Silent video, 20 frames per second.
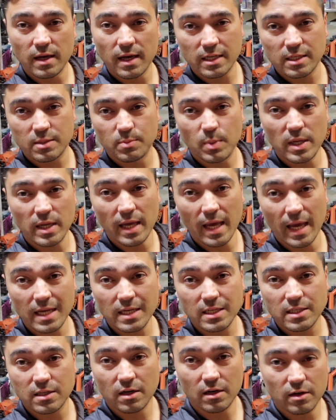
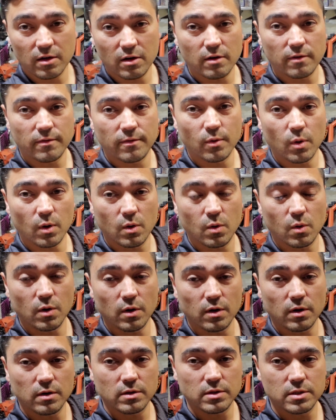XP8s on all 4
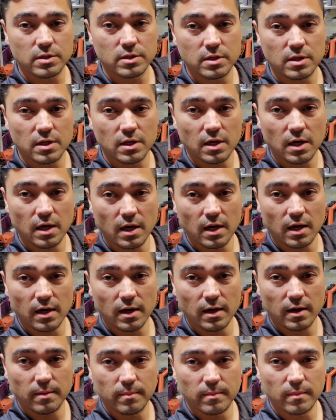corners
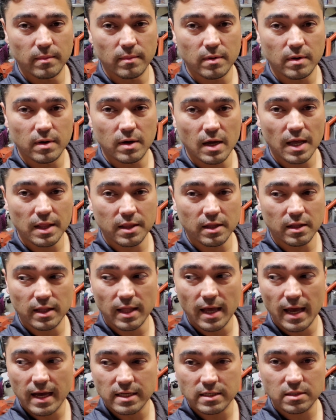at the
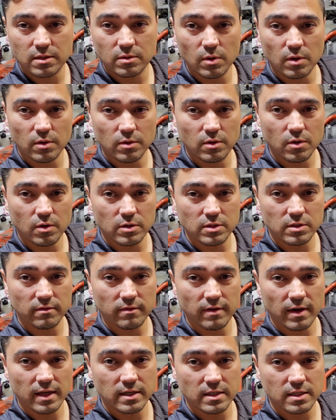last road course
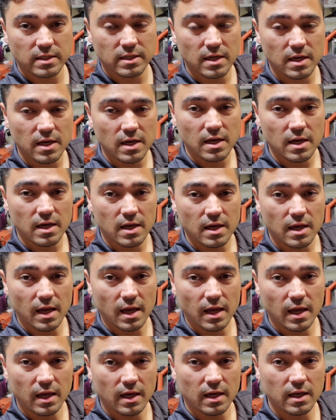event,
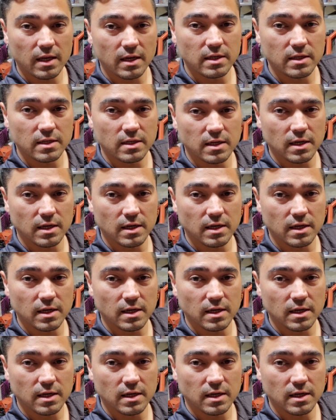and